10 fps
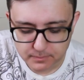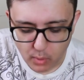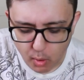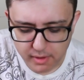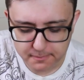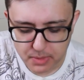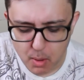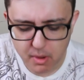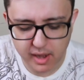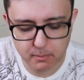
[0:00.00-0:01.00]
All right, that
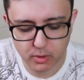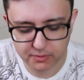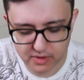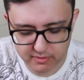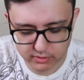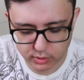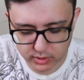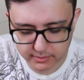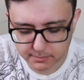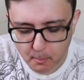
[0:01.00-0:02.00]
one had more flavor to
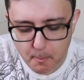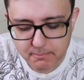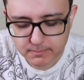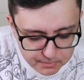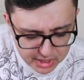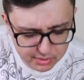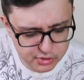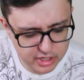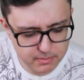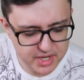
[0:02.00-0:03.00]
it. They
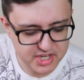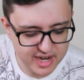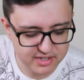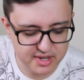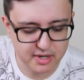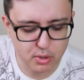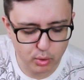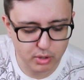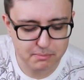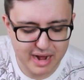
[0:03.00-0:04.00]
legitimately taste like
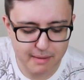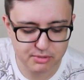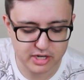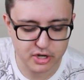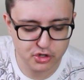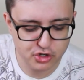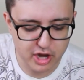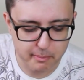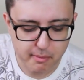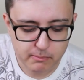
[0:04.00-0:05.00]
corn pops in a
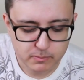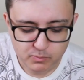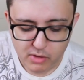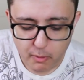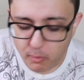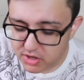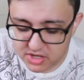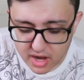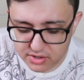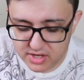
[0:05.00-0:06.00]
chip, which is
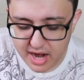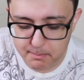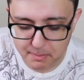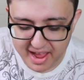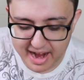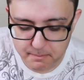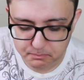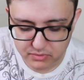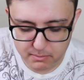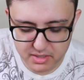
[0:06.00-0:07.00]
honestly not bad
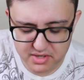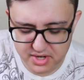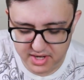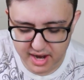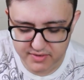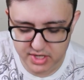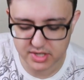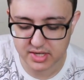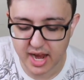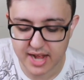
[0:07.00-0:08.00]
because it
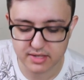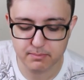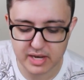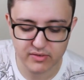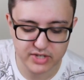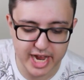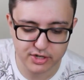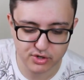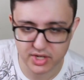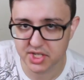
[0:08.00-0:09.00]
obviously it has a different
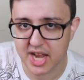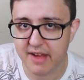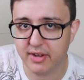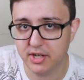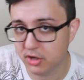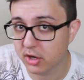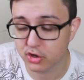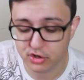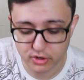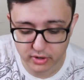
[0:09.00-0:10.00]
texture and doesn't have like a ton of
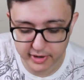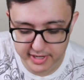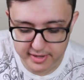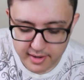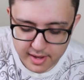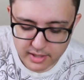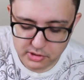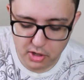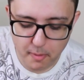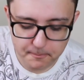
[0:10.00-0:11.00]
sugar in it.
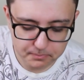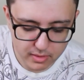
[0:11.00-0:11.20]
So